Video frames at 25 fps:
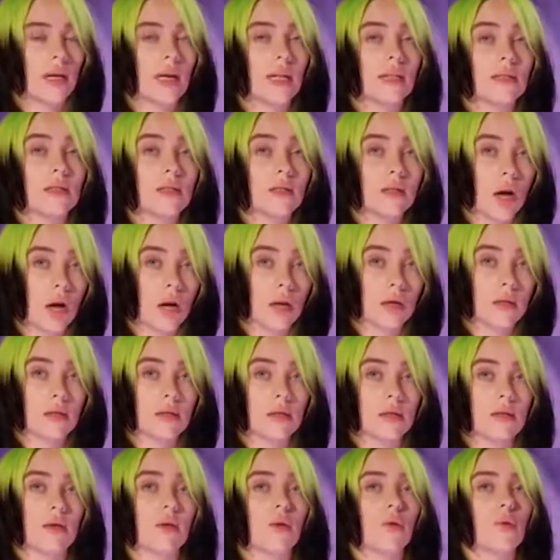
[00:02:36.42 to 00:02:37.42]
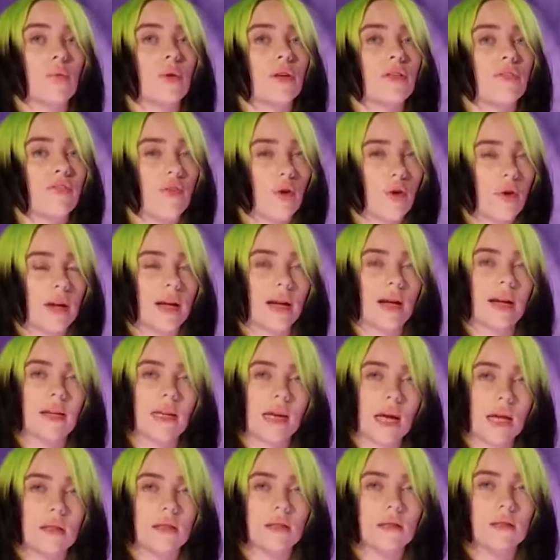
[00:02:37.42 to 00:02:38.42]
It starts with voting
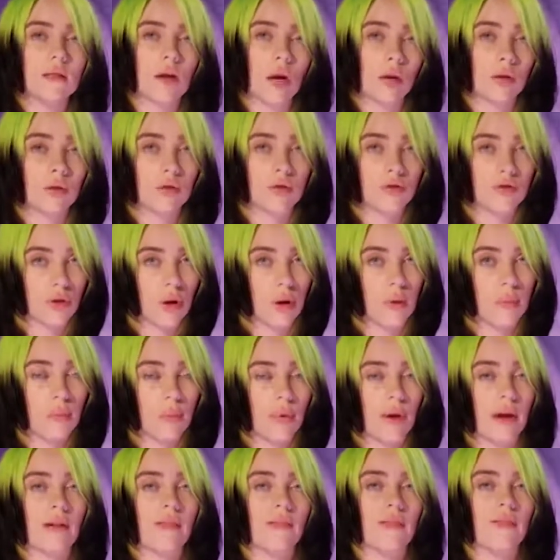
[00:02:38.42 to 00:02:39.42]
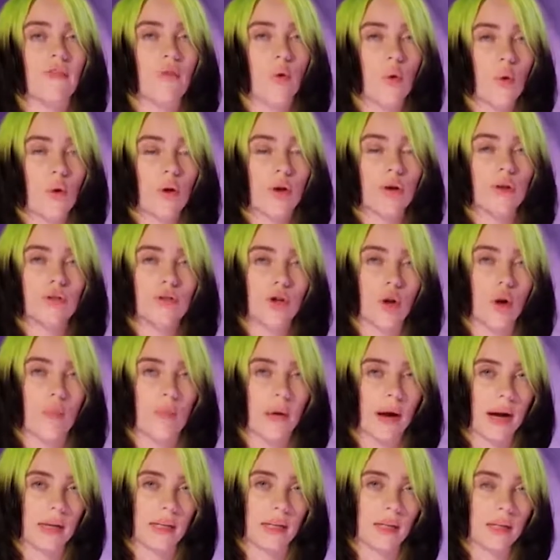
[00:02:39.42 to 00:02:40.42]
against Donald Trump and for Joe
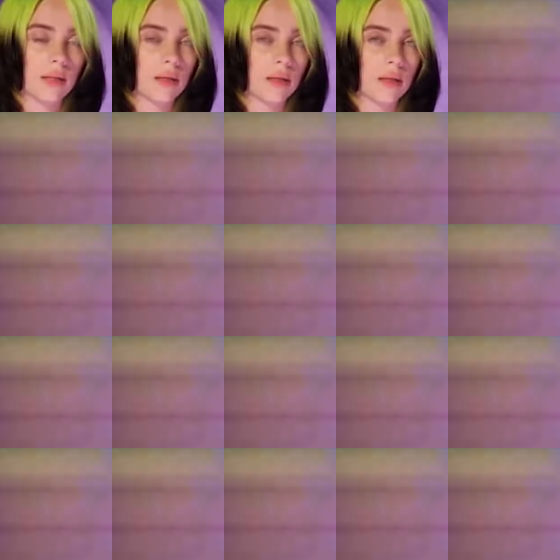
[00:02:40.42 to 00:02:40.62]
Biden.